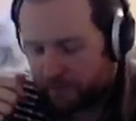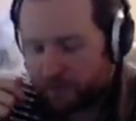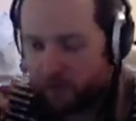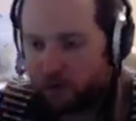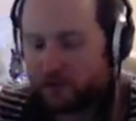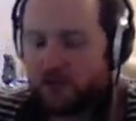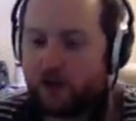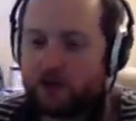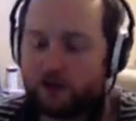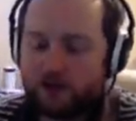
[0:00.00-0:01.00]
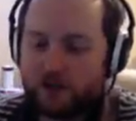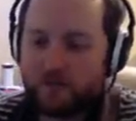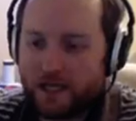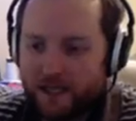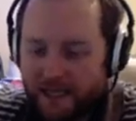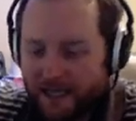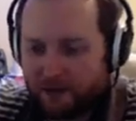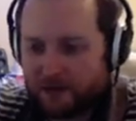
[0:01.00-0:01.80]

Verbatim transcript: To promote, no, not just being gay.